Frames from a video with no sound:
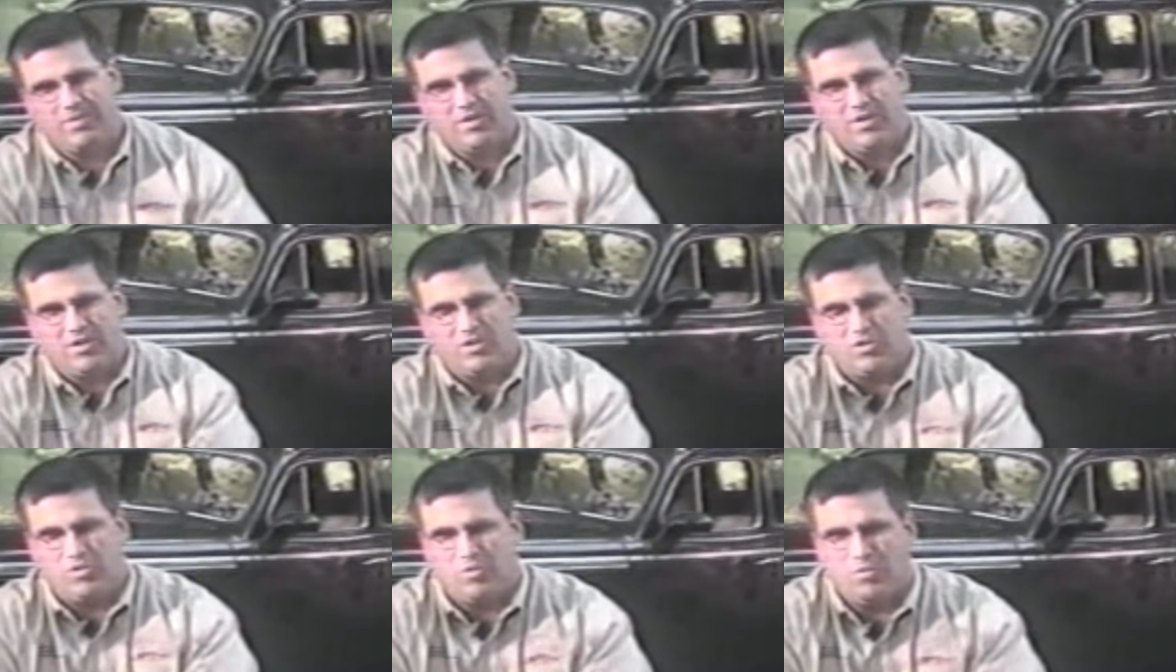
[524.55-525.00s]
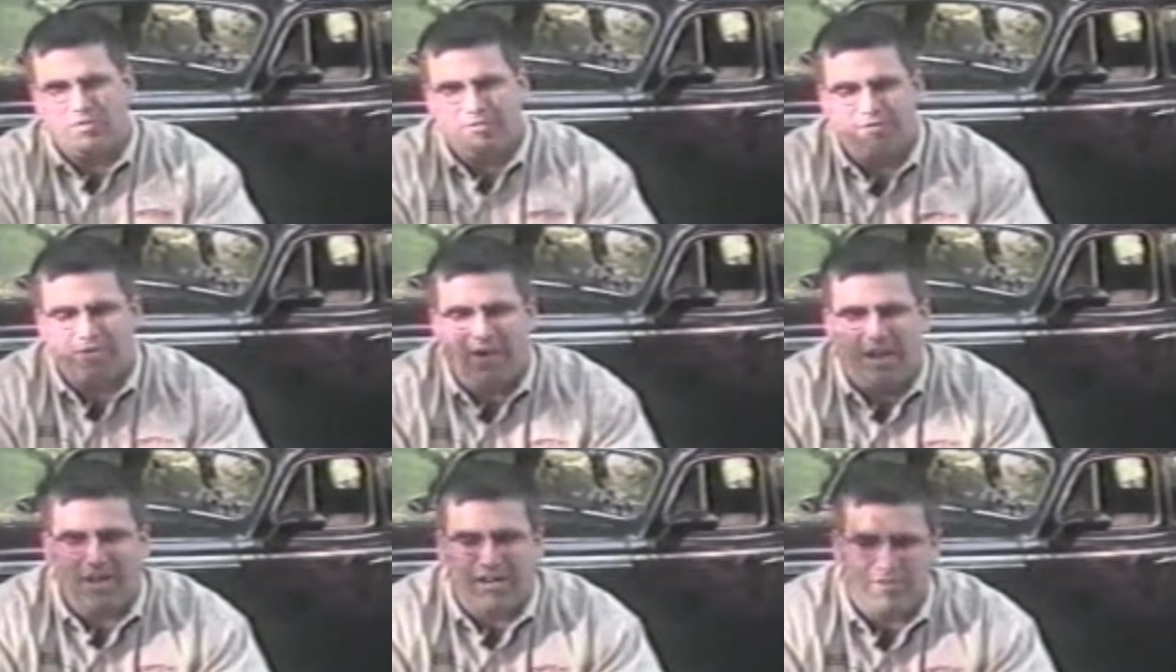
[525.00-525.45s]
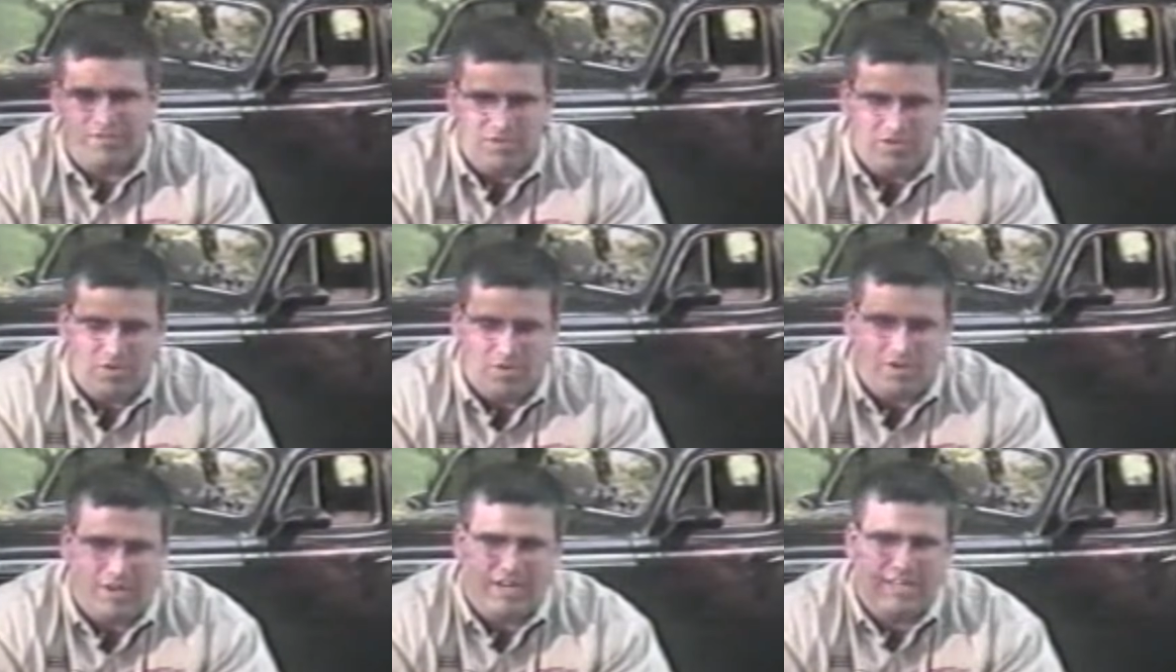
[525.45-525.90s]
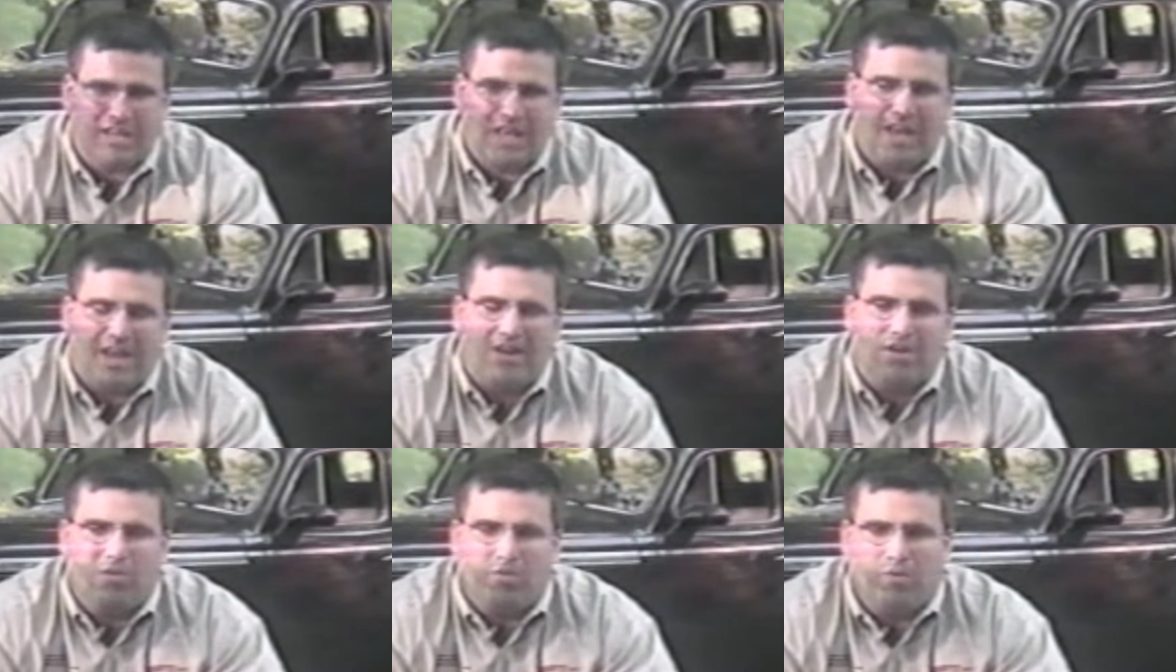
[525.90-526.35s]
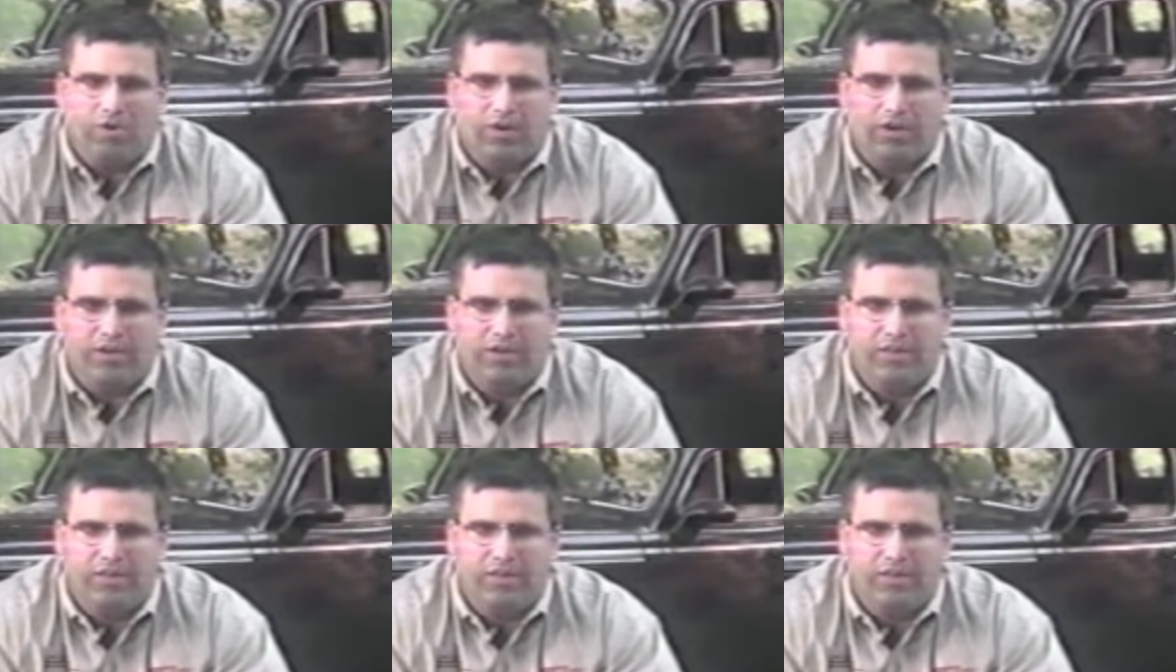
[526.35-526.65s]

you will find if you do any dyno work